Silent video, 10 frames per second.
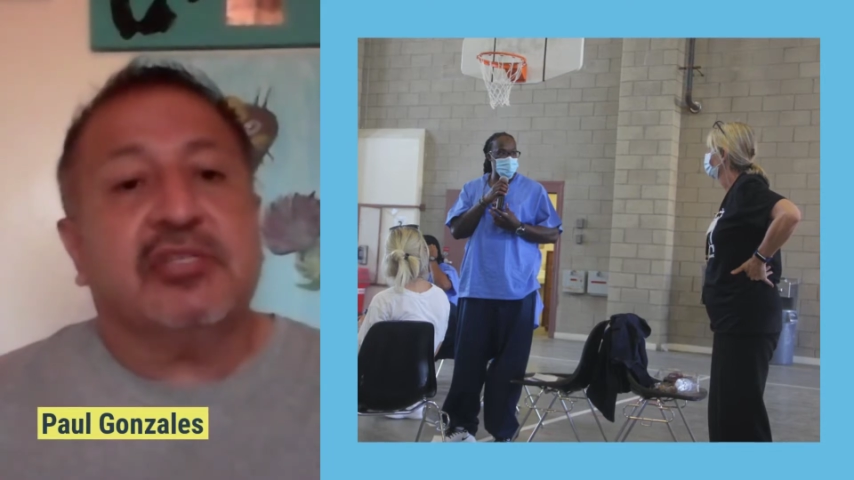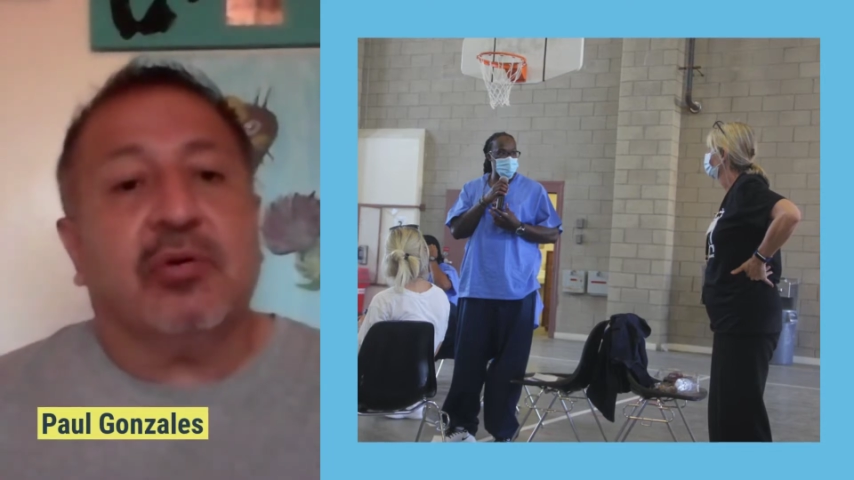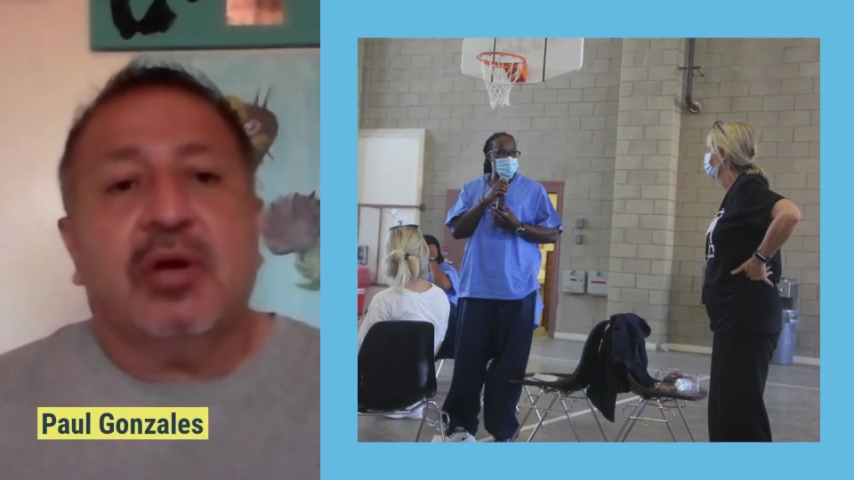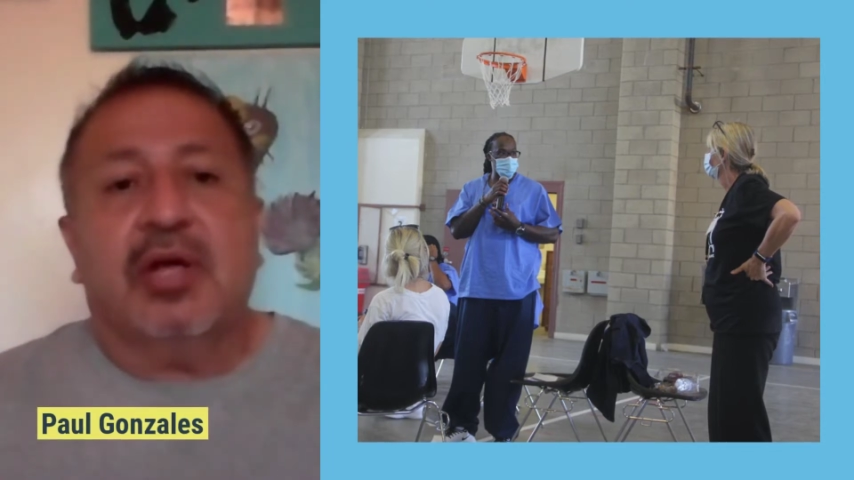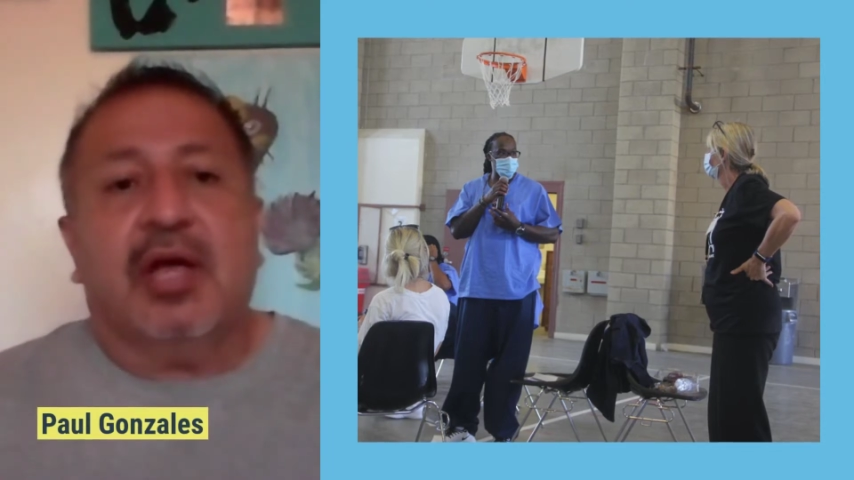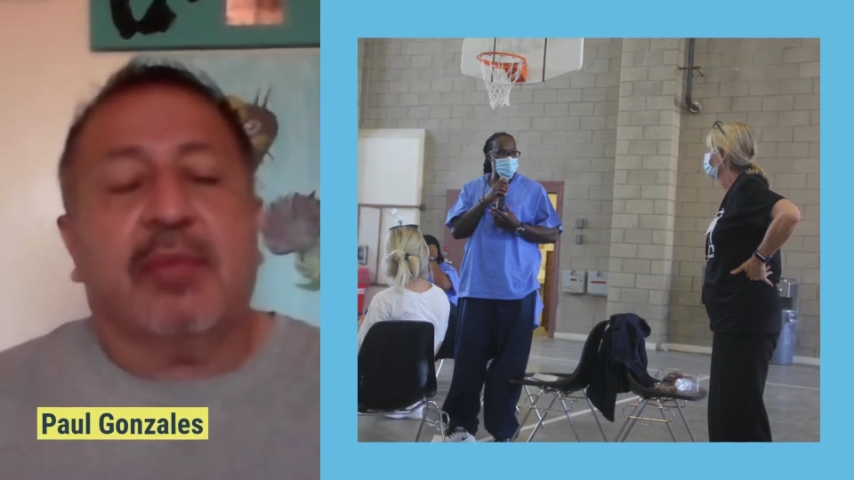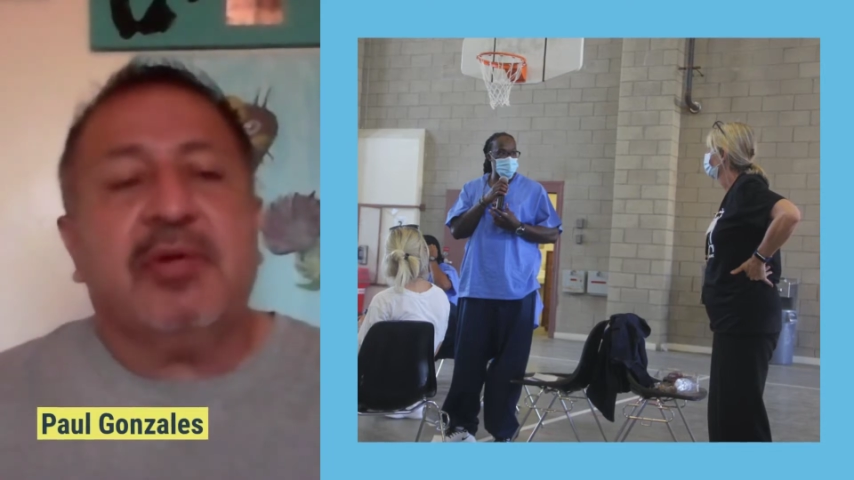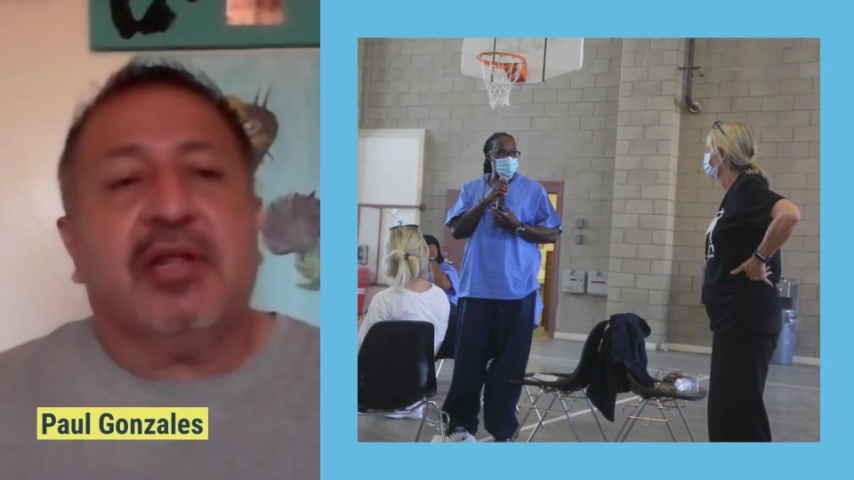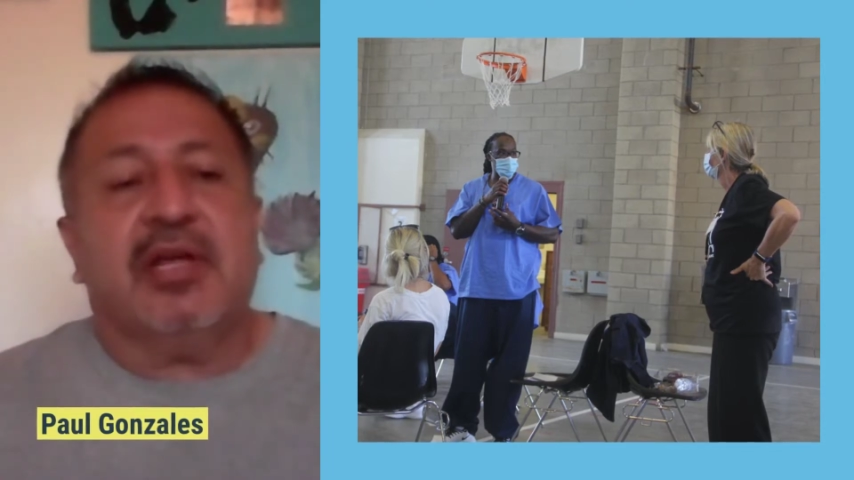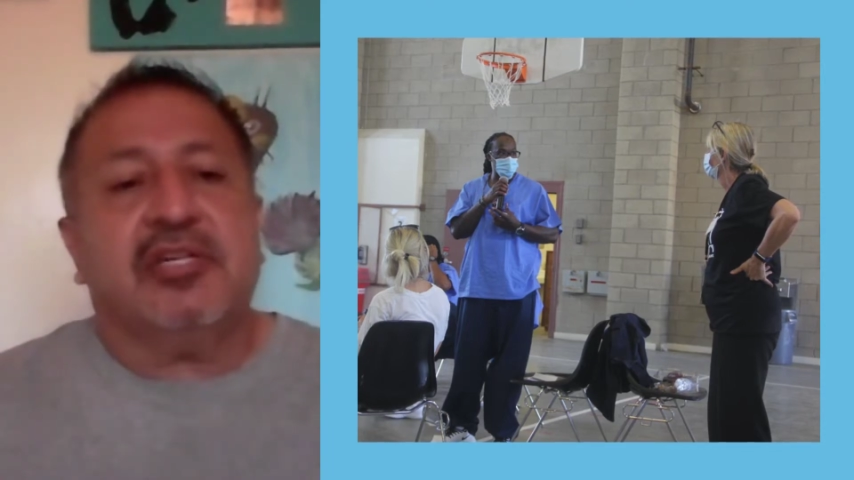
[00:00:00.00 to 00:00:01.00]
So, I
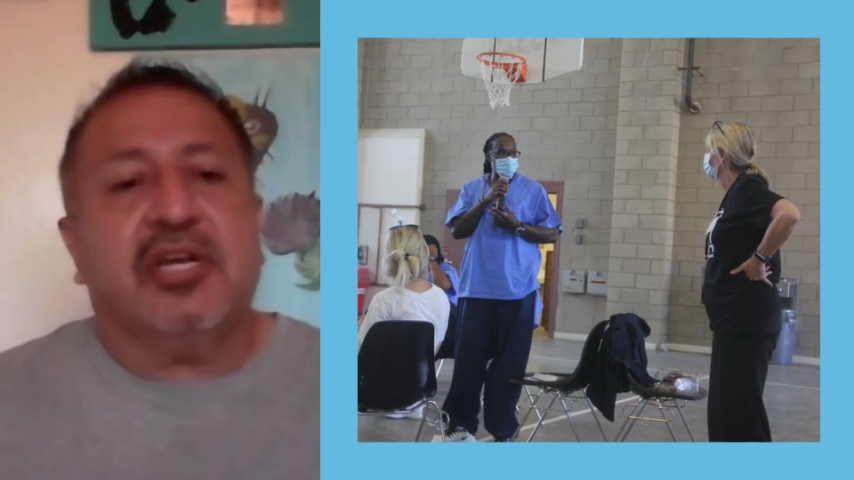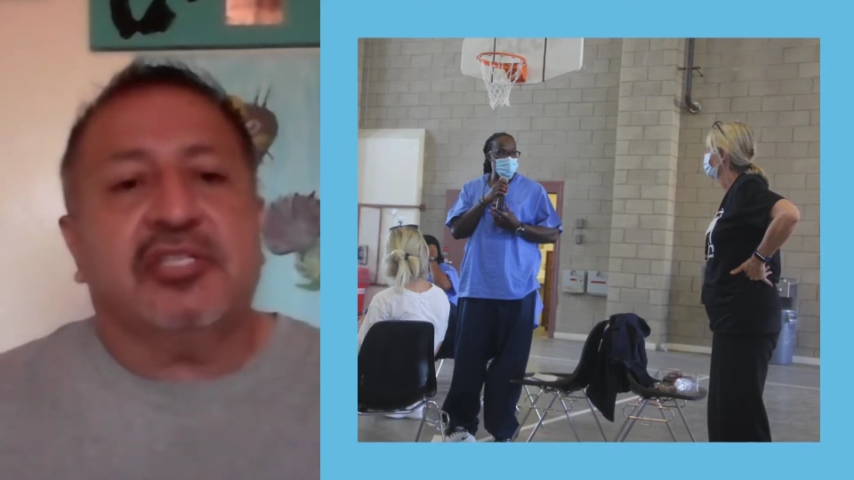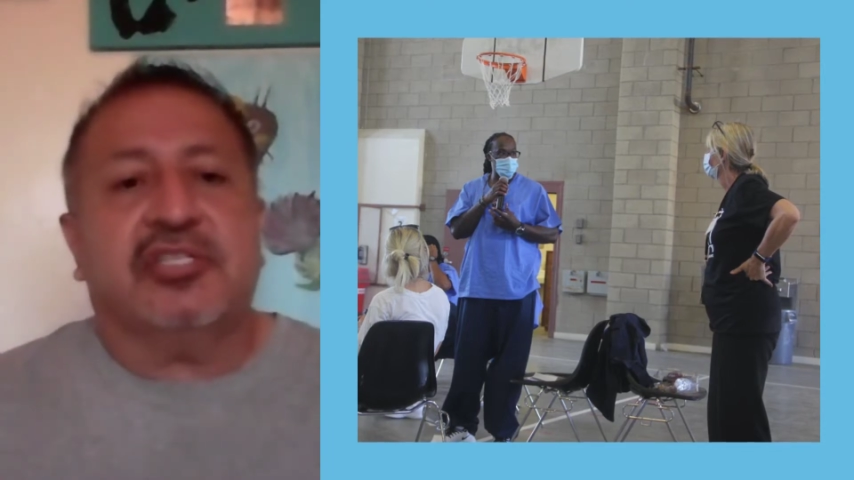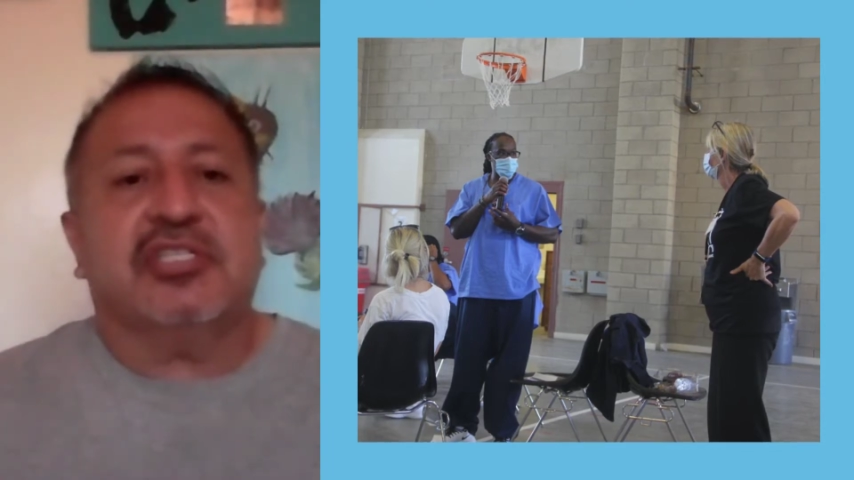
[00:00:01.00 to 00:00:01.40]
mean, it's